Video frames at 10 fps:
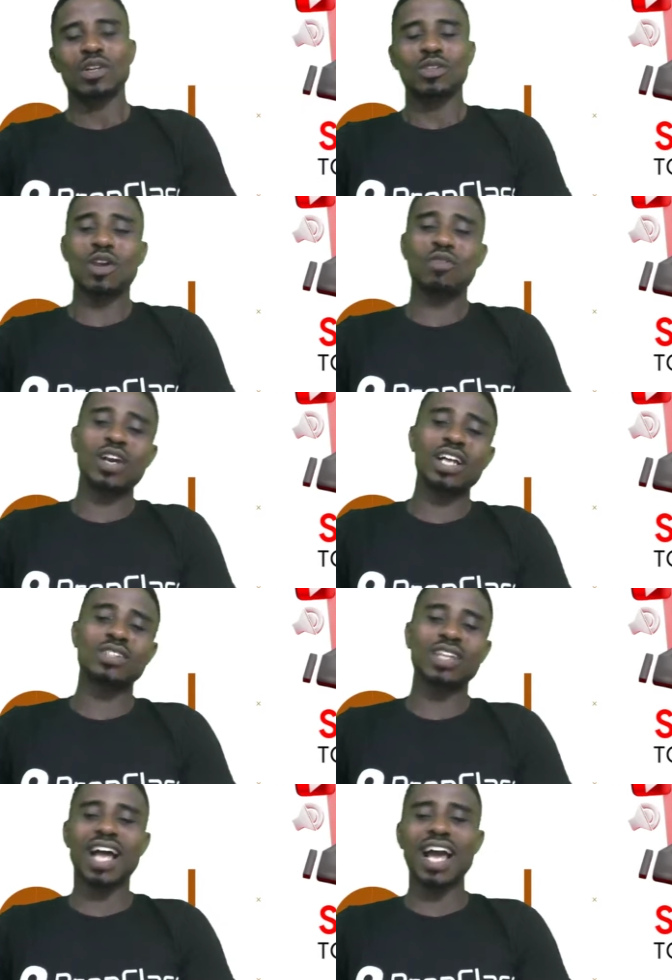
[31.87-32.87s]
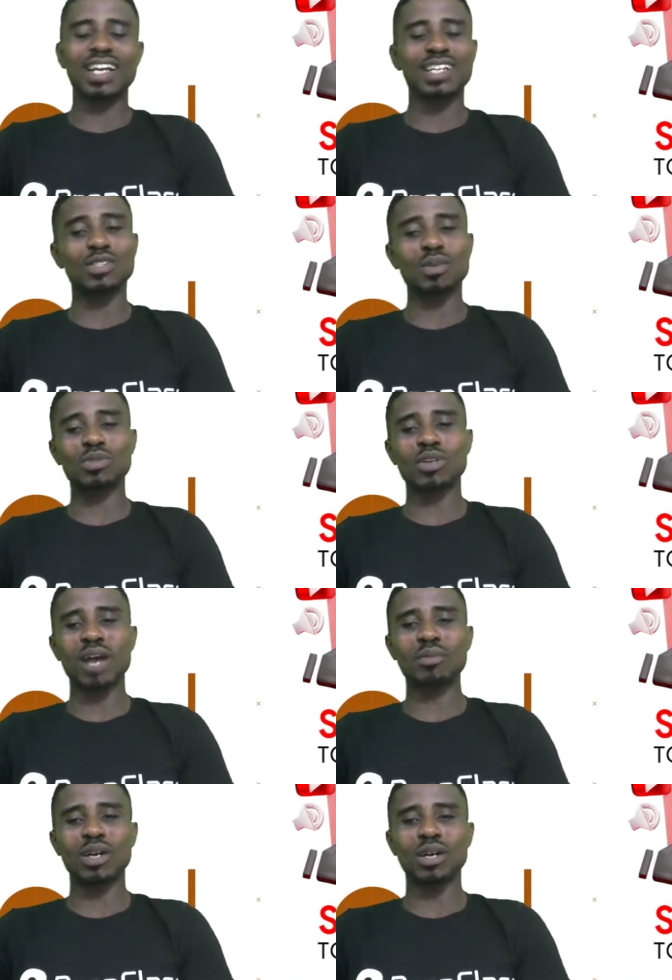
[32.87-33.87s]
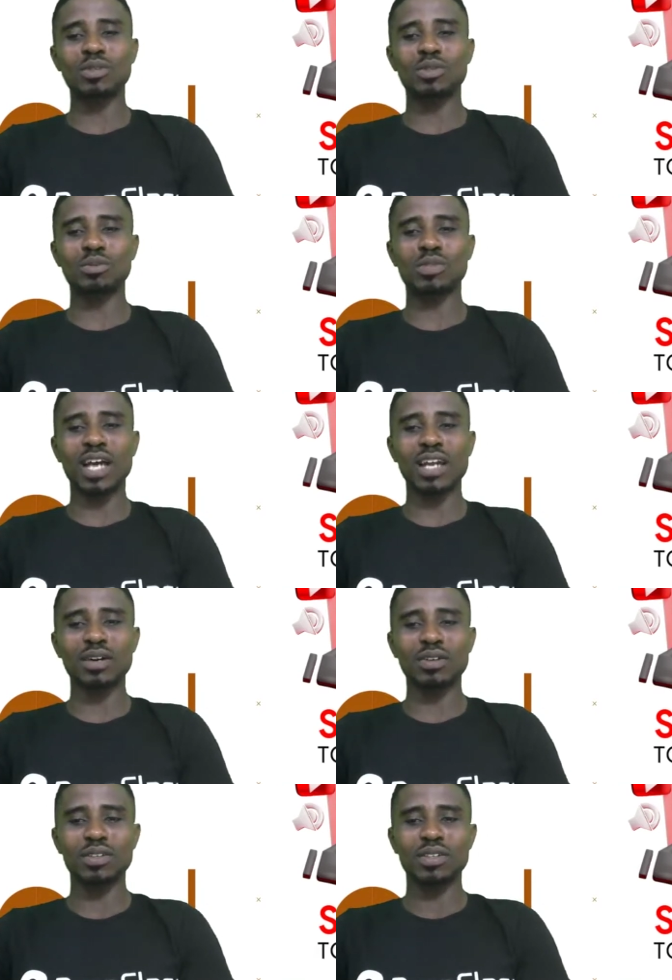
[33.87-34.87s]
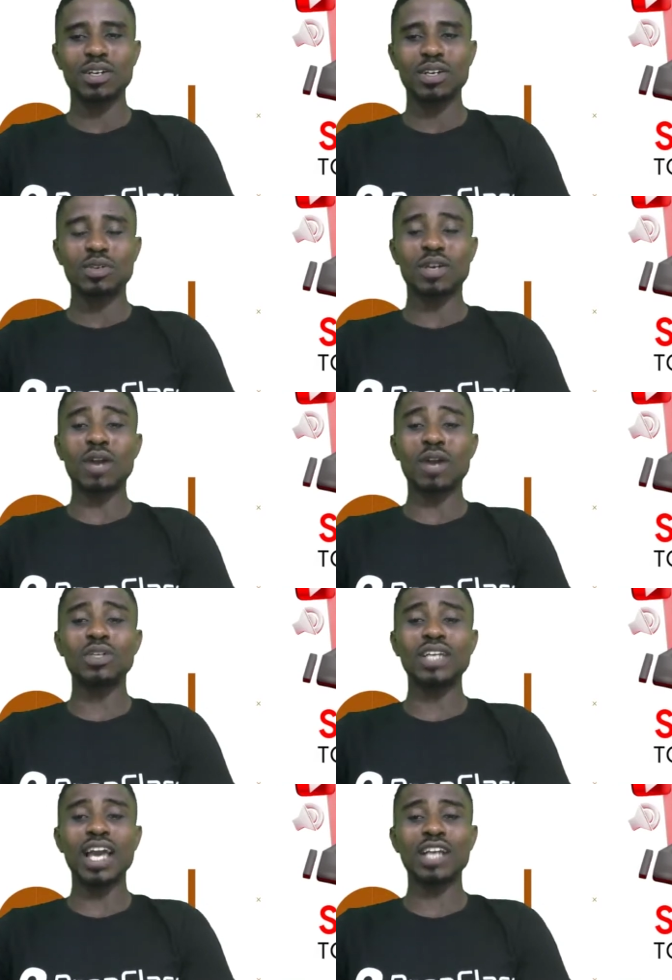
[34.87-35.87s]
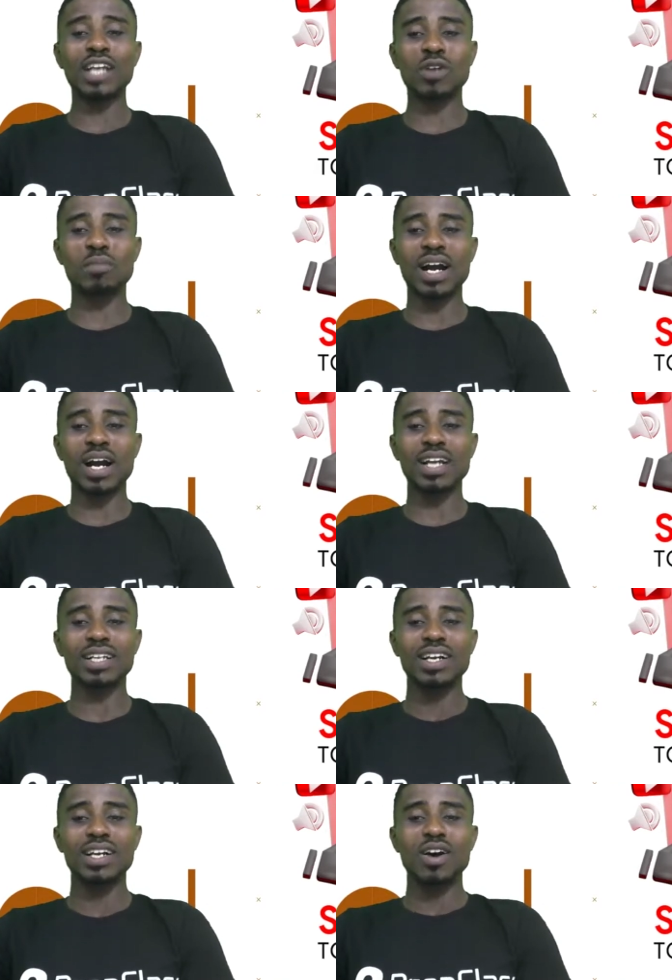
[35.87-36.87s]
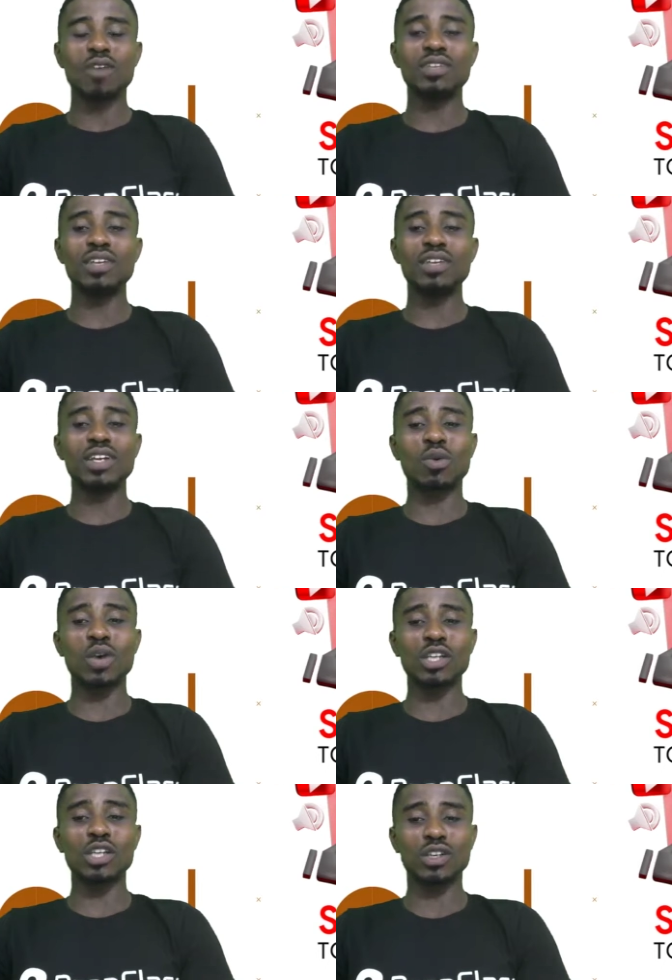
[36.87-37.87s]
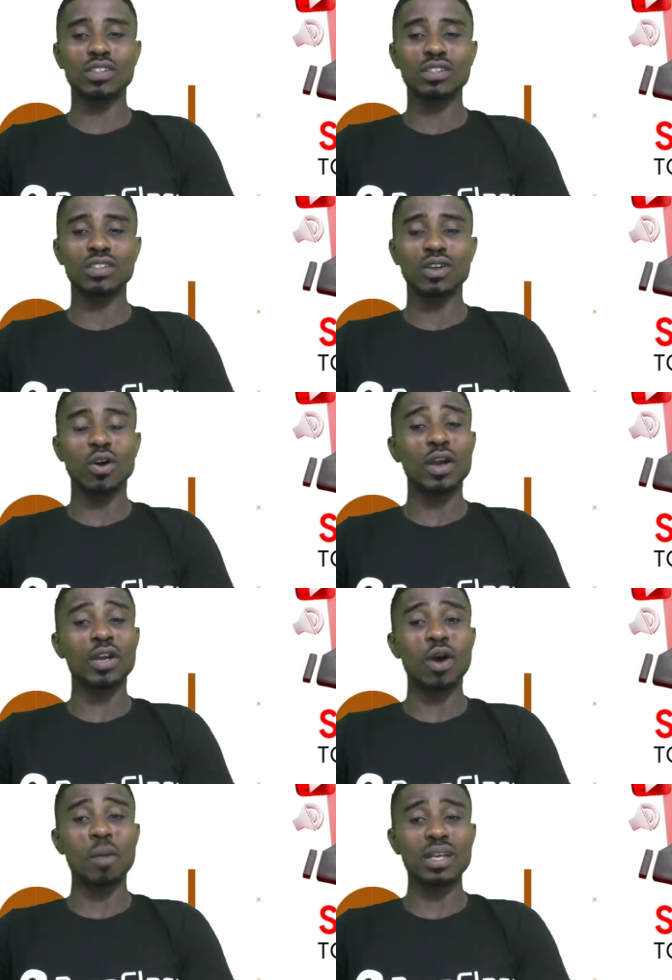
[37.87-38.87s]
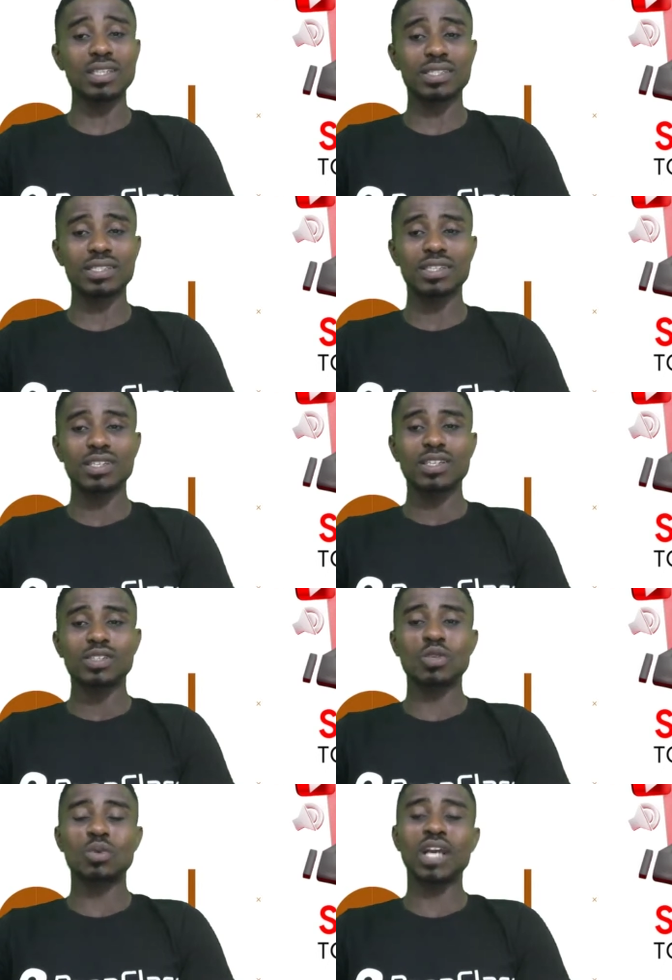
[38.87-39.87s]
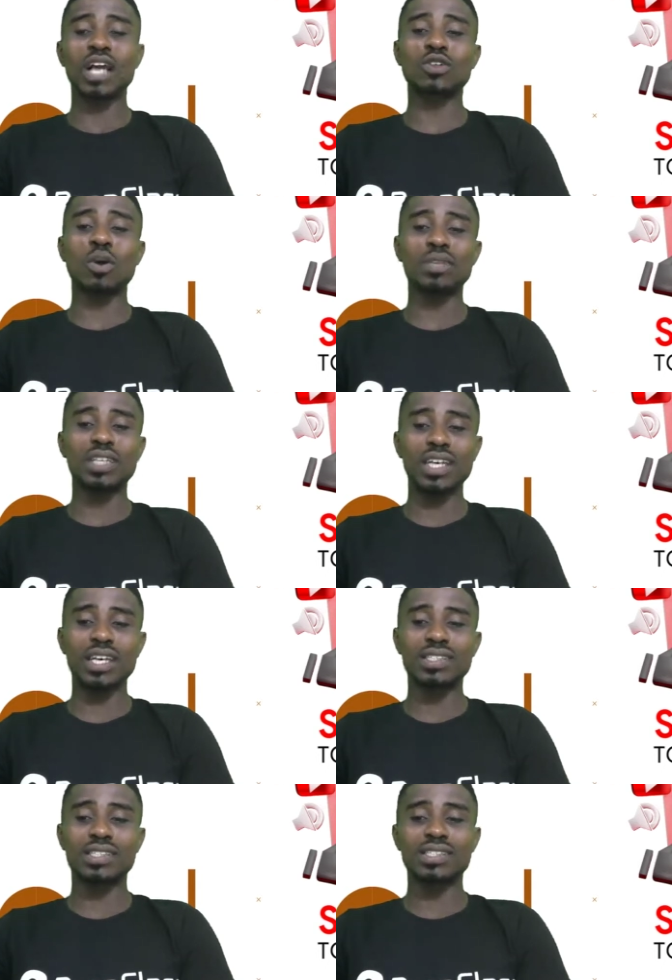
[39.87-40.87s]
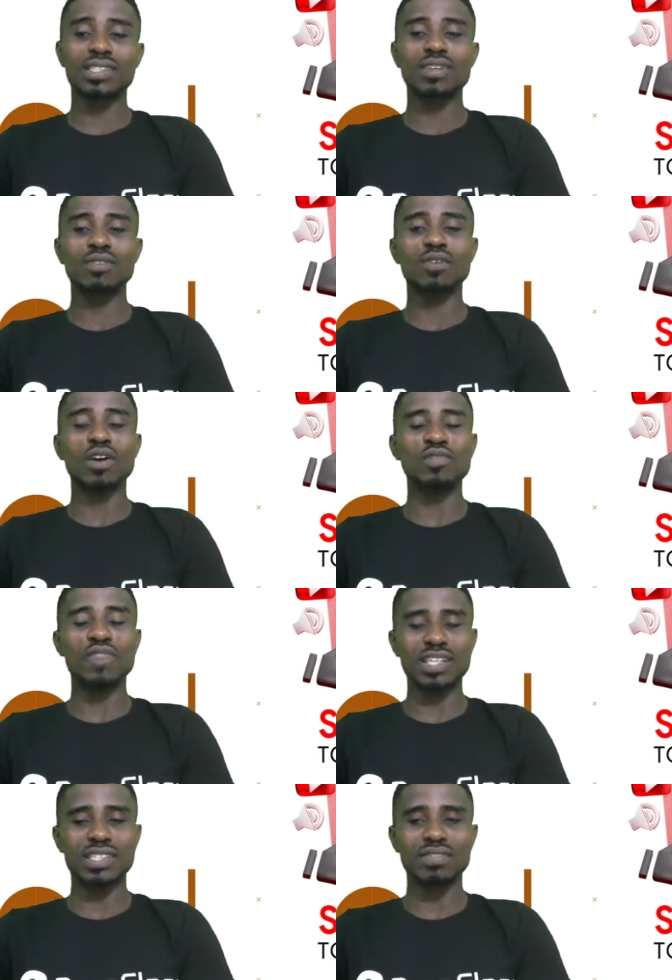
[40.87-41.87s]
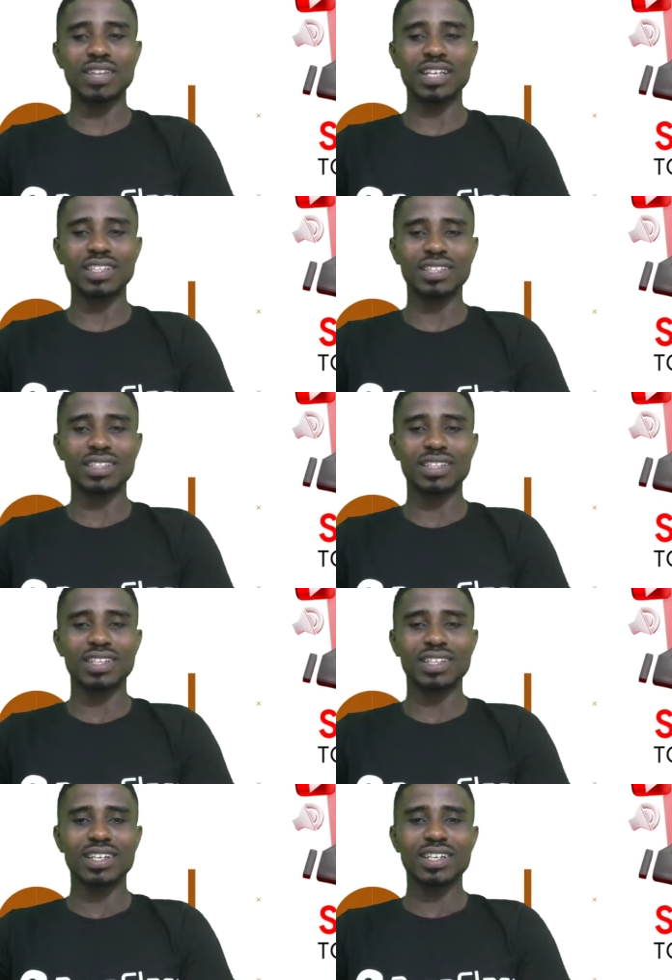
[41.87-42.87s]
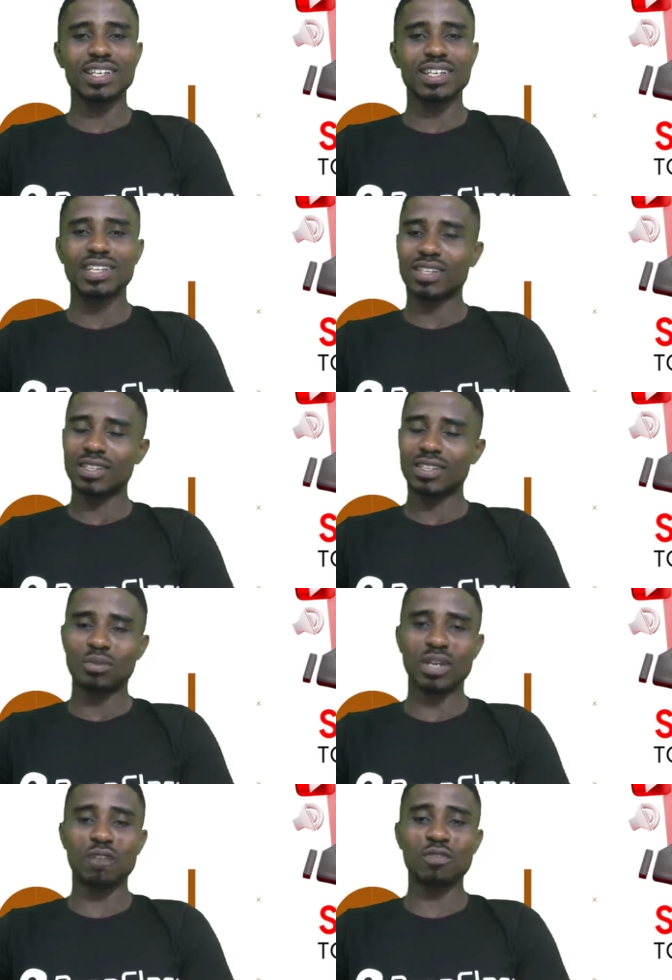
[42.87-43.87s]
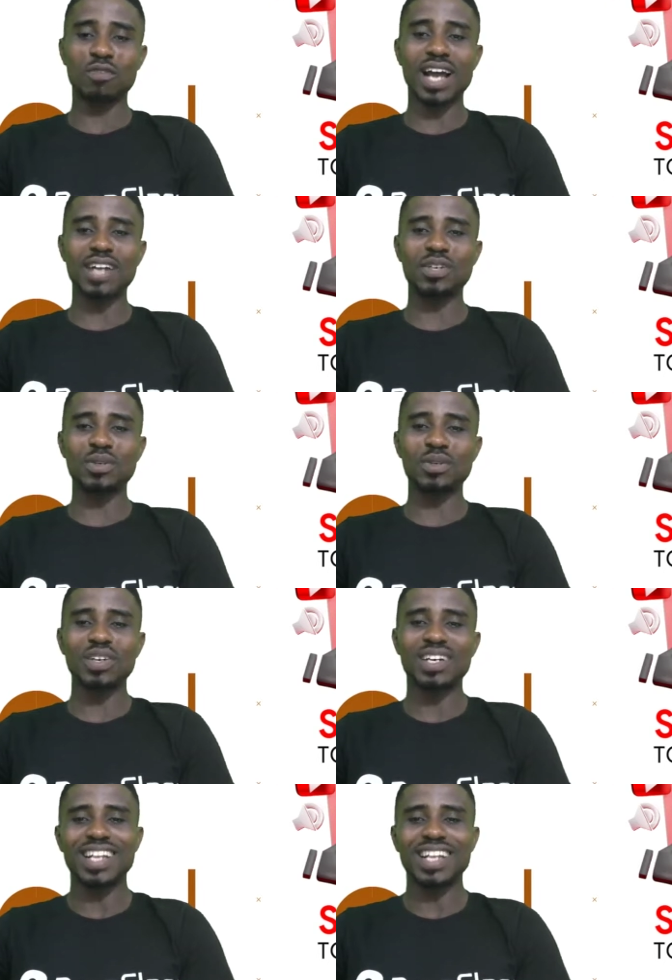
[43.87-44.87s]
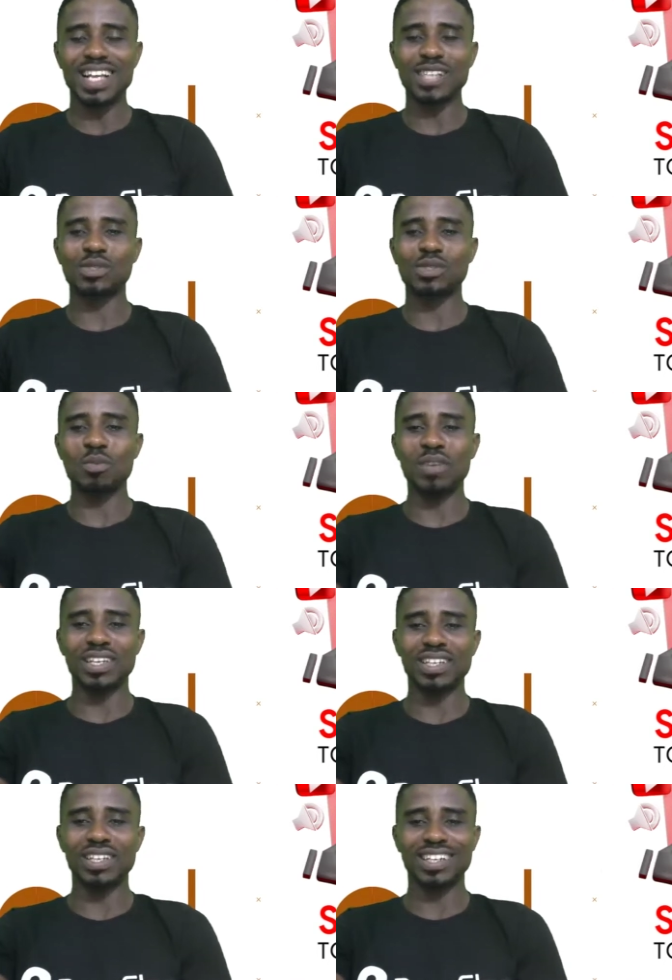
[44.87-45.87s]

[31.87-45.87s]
Do not forget to like and subscribe on our YouTube channel. You can go the extra mile of leaving a question or a comment so we can communicate for effective learning. Without further ado, let's zoom in.